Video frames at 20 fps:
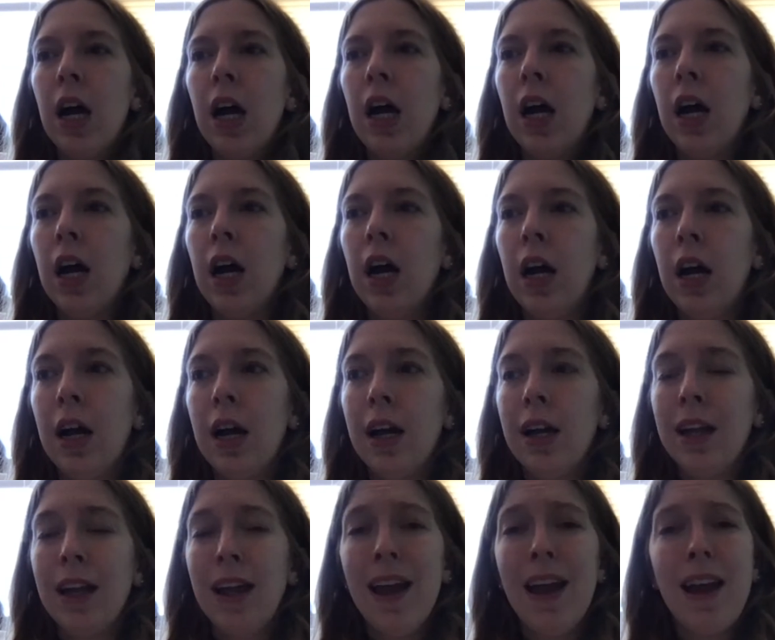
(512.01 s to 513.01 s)

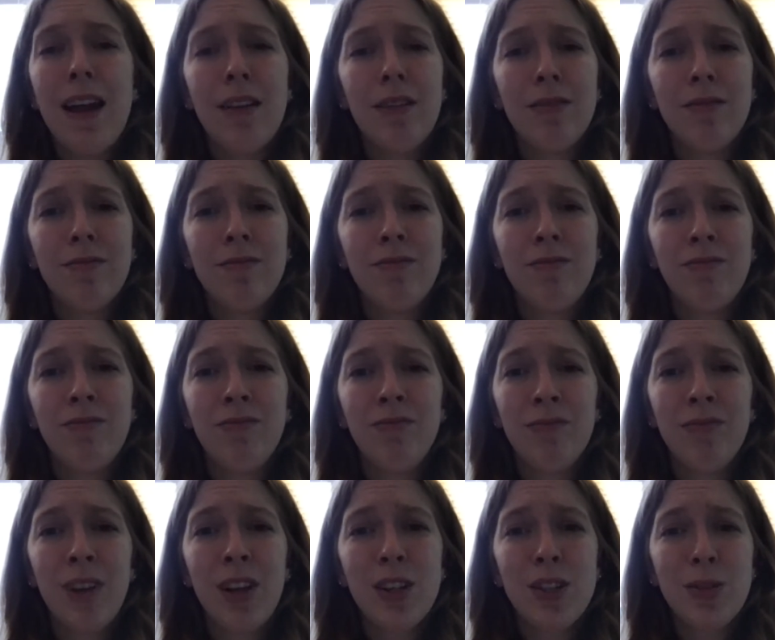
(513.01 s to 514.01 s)
Yeah,
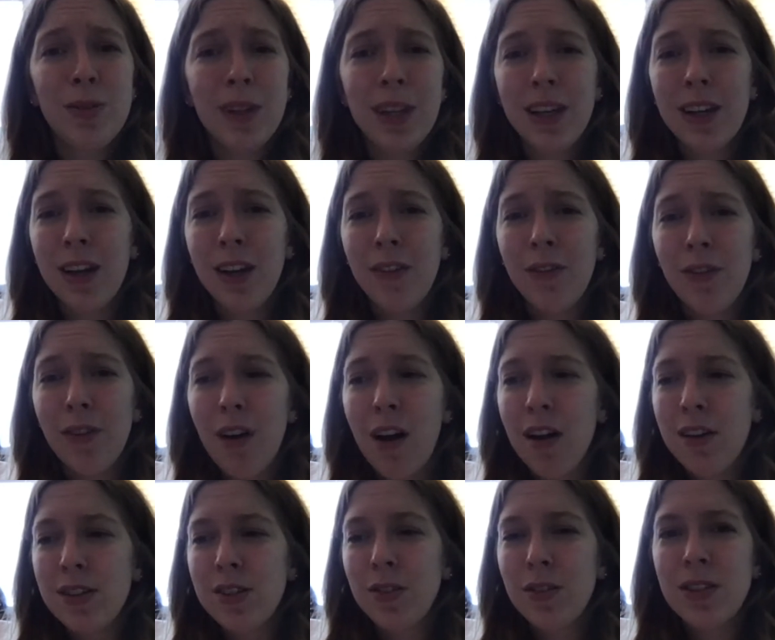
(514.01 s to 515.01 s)
it's really good for
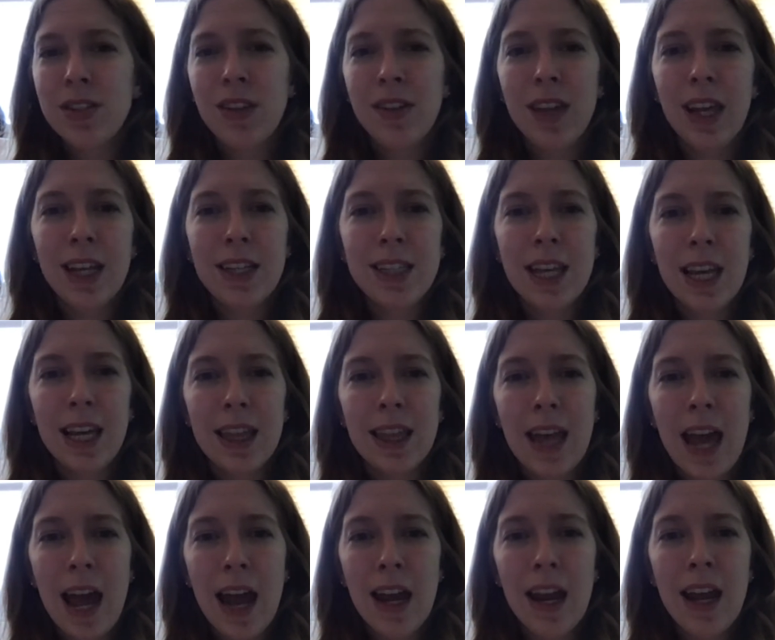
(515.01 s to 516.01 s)
all sorts of things like
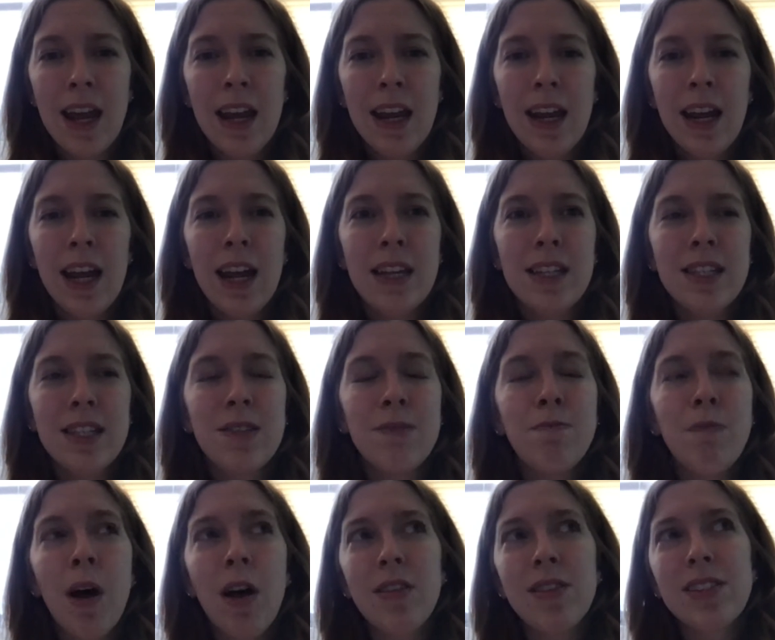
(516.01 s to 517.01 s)
that. It
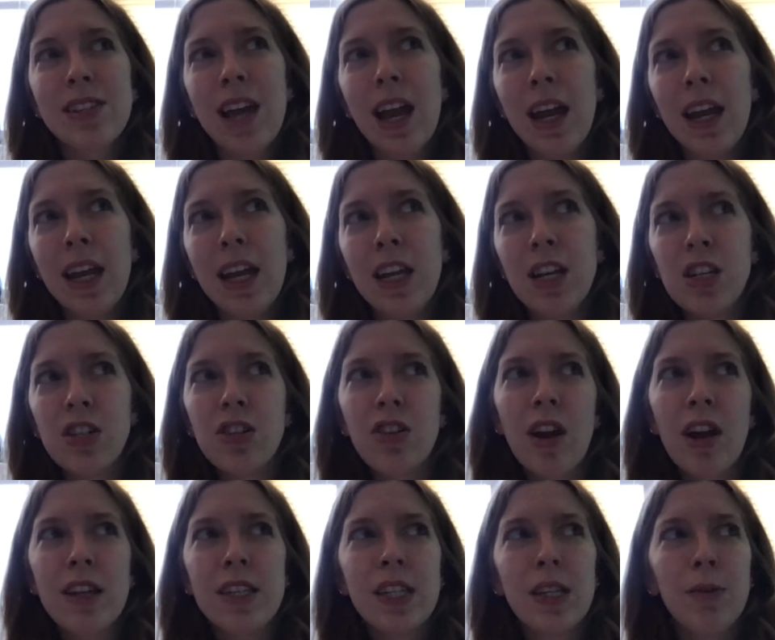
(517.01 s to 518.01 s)
smells kind of
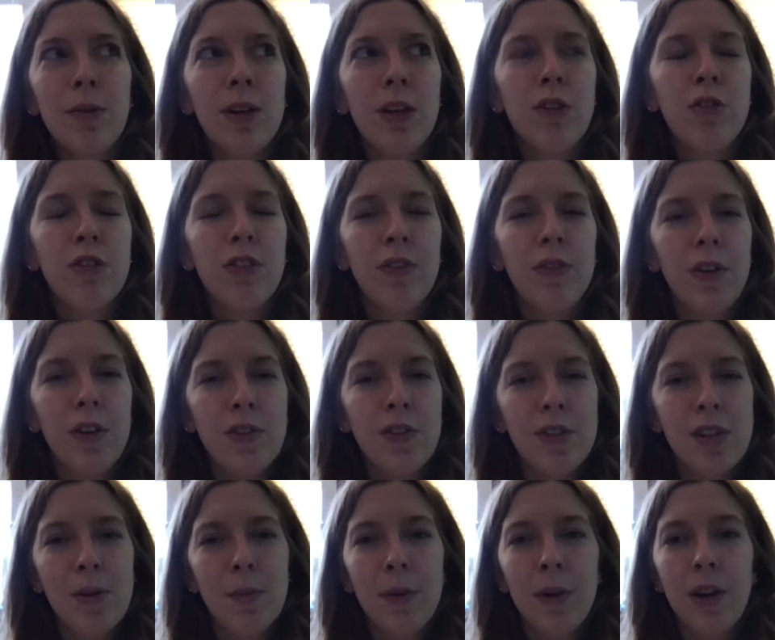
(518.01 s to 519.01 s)
interesting when you diffuse
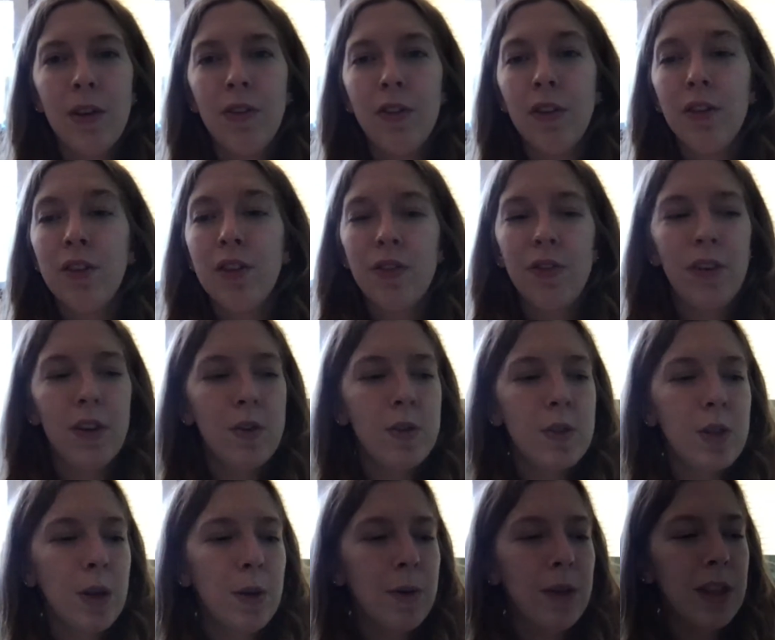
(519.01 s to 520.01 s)
it, but if you diffuse
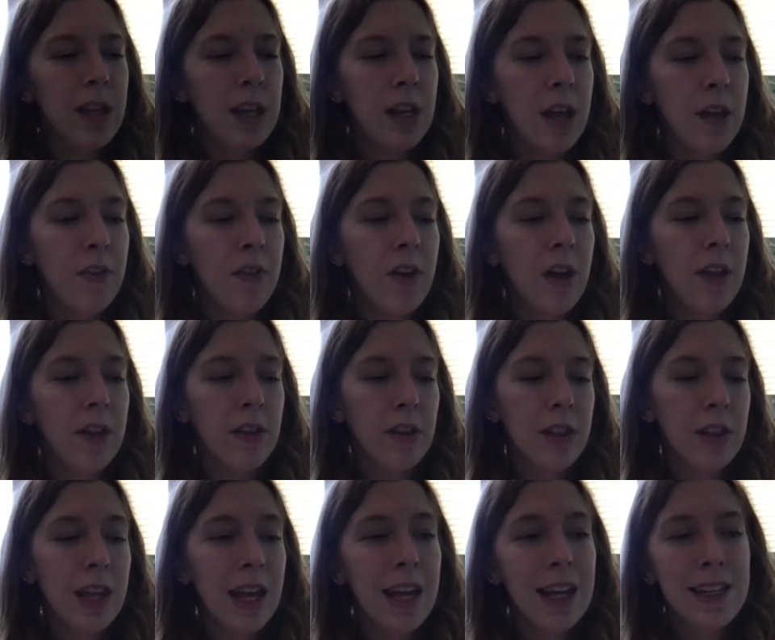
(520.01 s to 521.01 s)
it with enough other
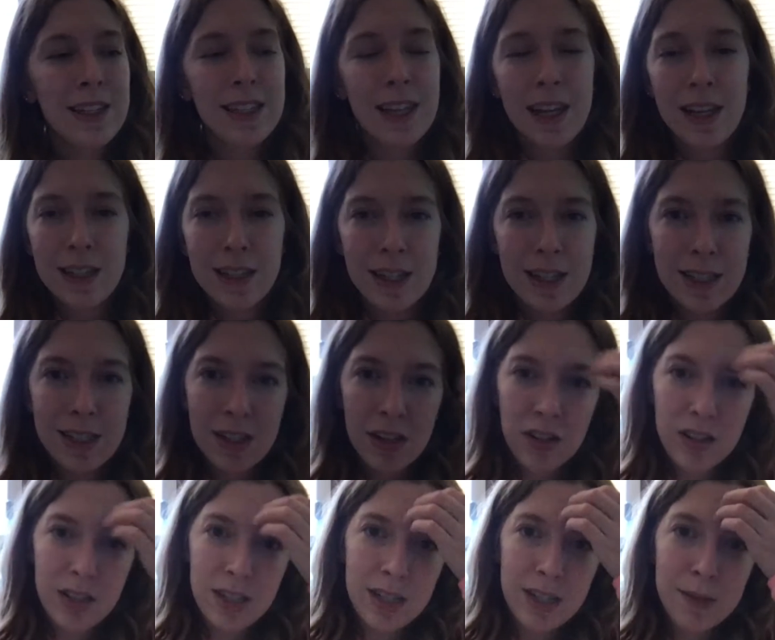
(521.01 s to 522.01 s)
things, it does
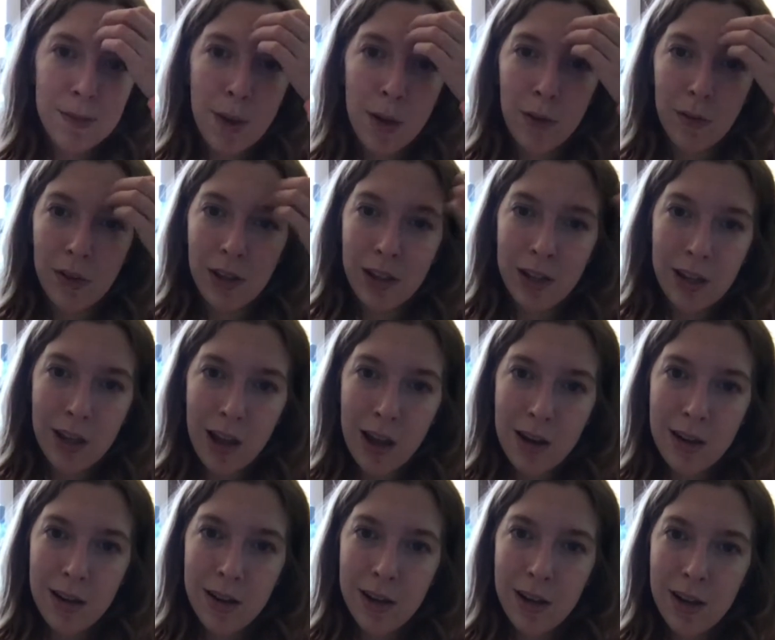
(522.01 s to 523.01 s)
start to smell really
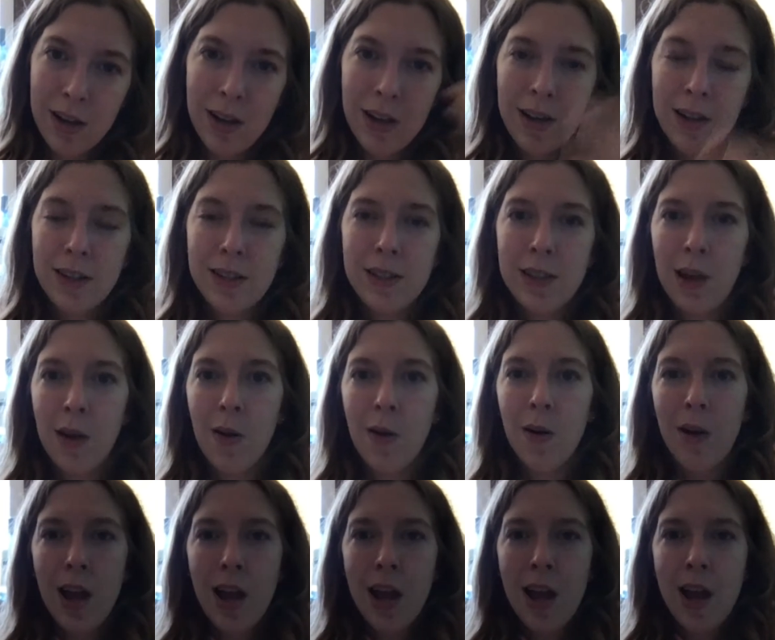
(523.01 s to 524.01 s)
good.
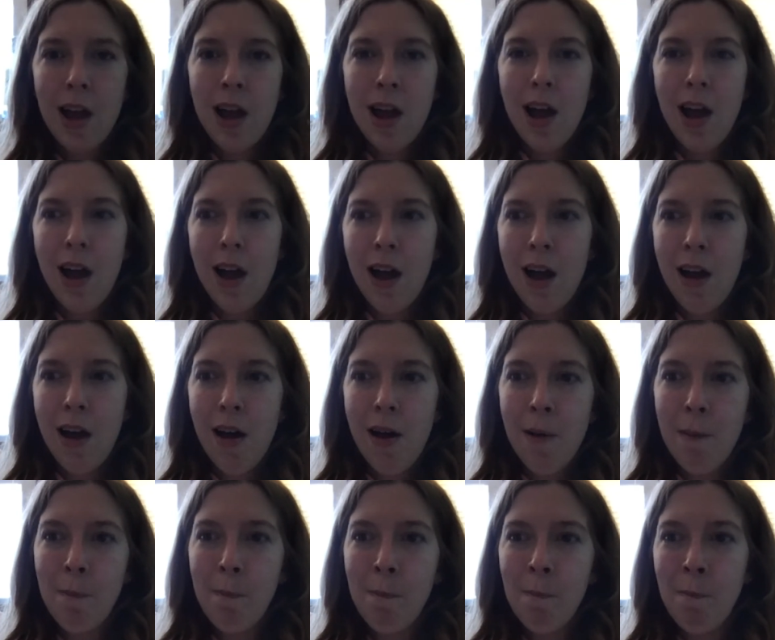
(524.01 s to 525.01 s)
So,
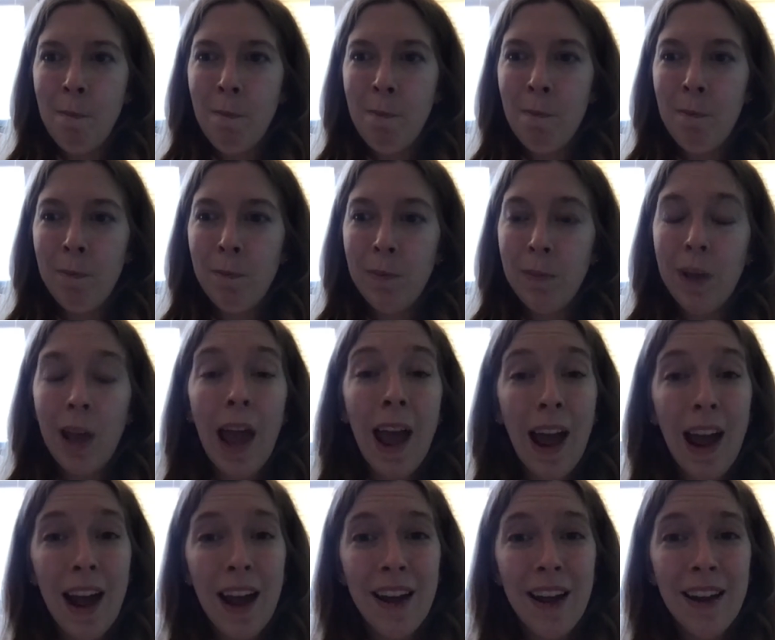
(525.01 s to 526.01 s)
yeah.